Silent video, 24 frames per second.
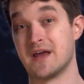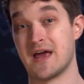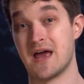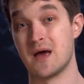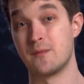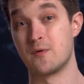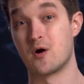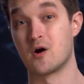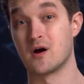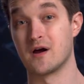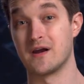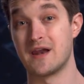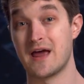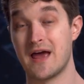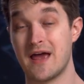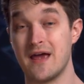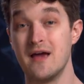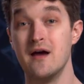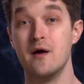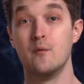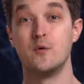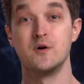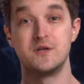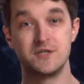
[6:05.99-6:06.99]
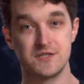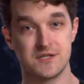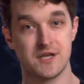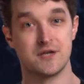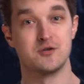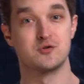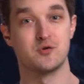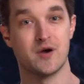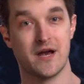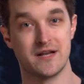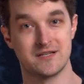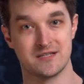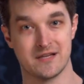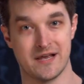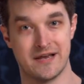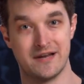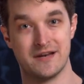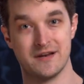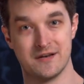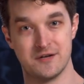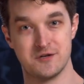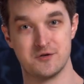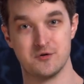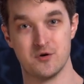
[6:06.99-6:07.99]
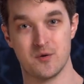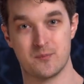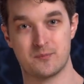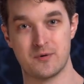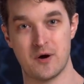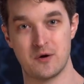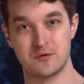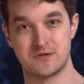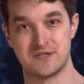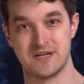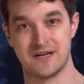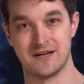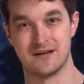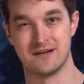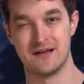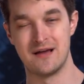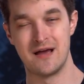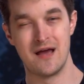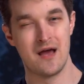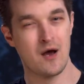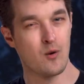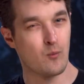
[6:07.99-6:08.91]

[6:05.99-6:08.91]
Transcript: into mRNA, which is then translated into a protein.